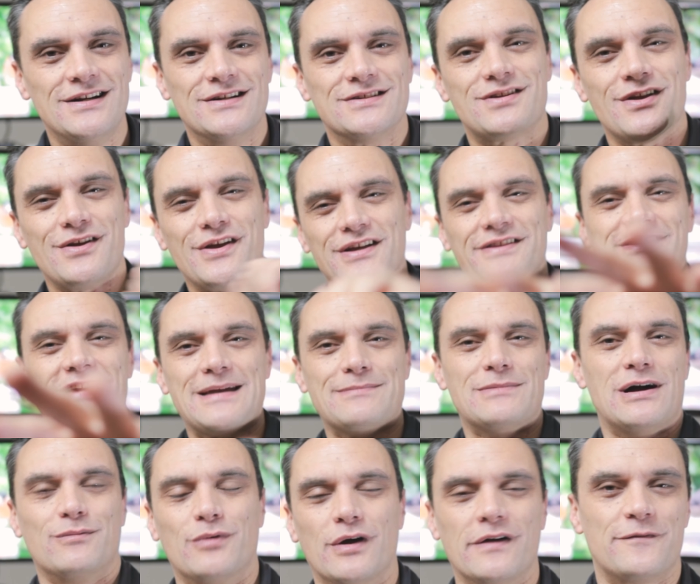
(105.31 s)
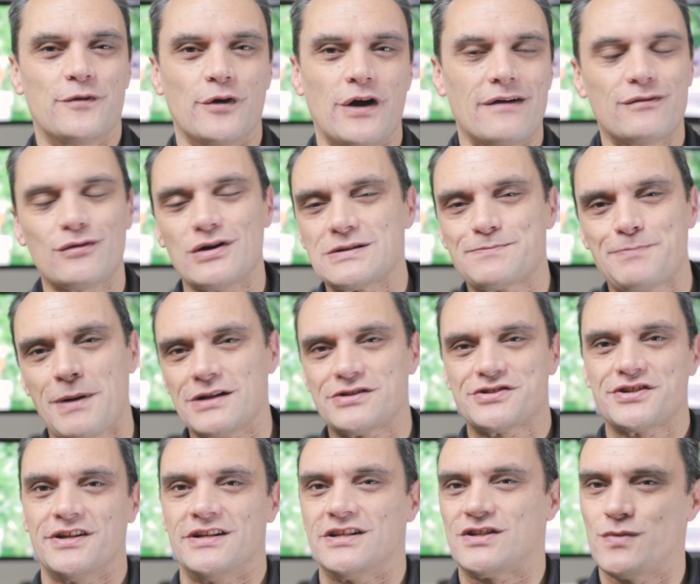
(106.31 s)
So you can take my word for it, otherwise
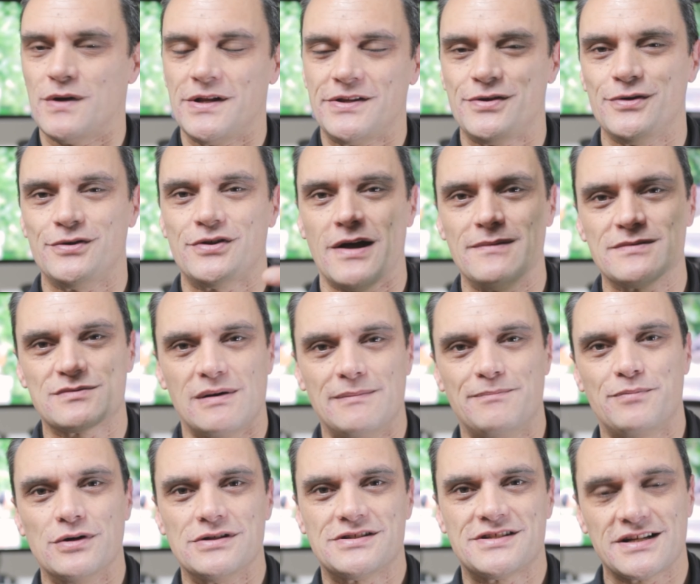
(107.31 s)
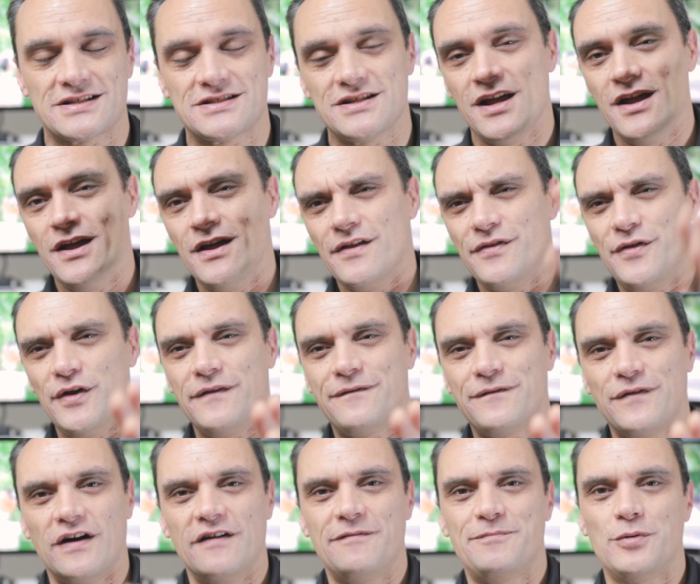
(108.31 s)
punch it in, 22 times 1.6,
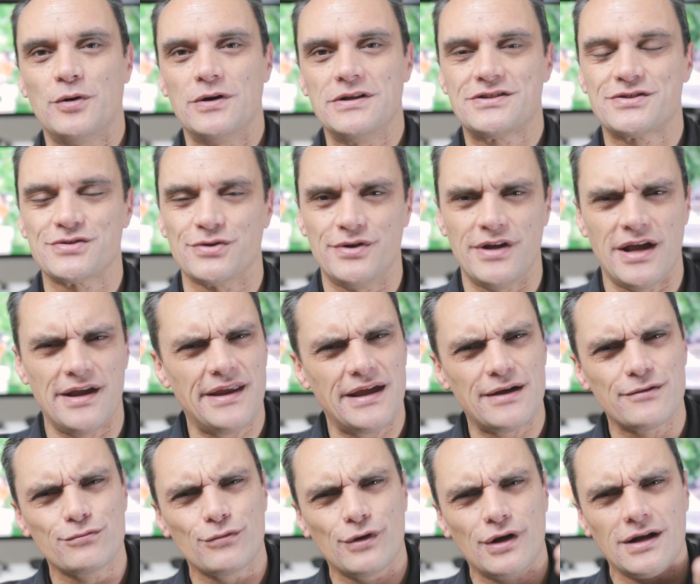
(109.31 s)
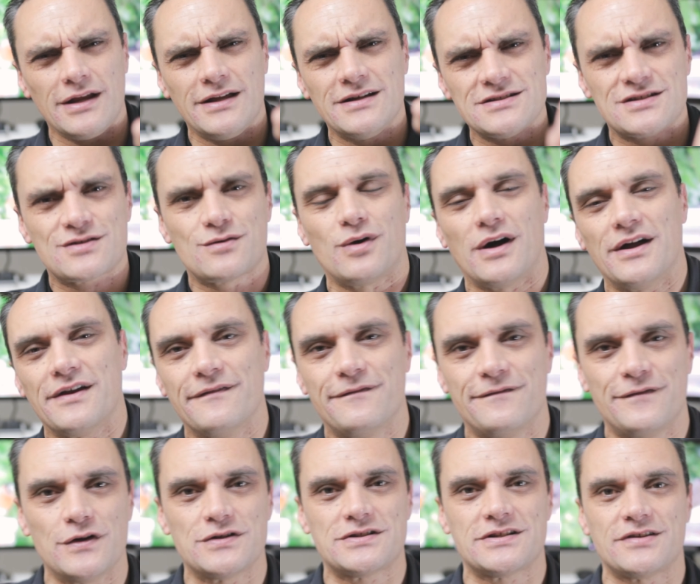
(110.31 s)
35.2, and that really is quite a
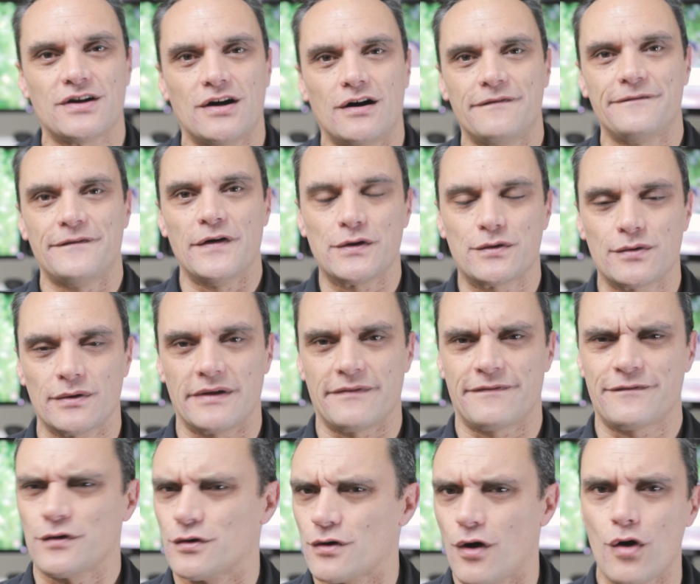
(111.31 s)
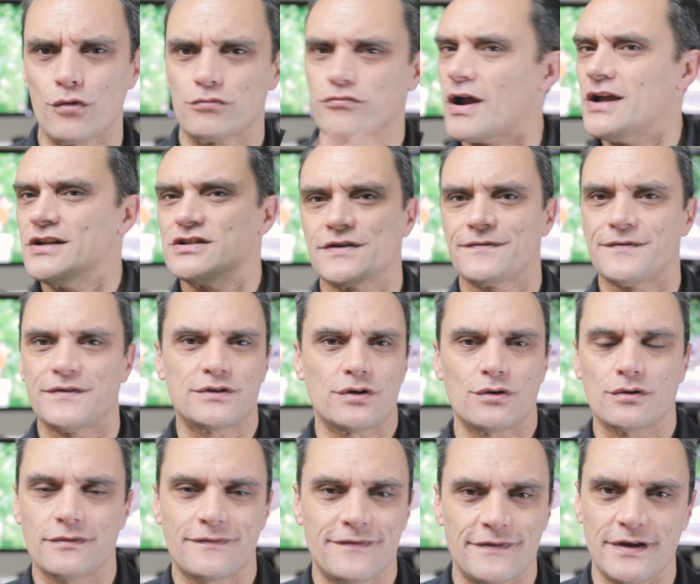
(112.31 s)
versatile focal length for a whole range of
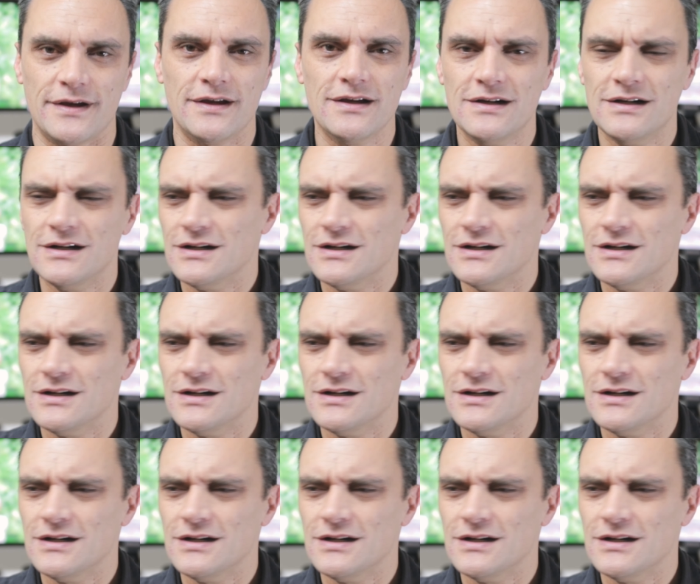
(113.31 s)
photography.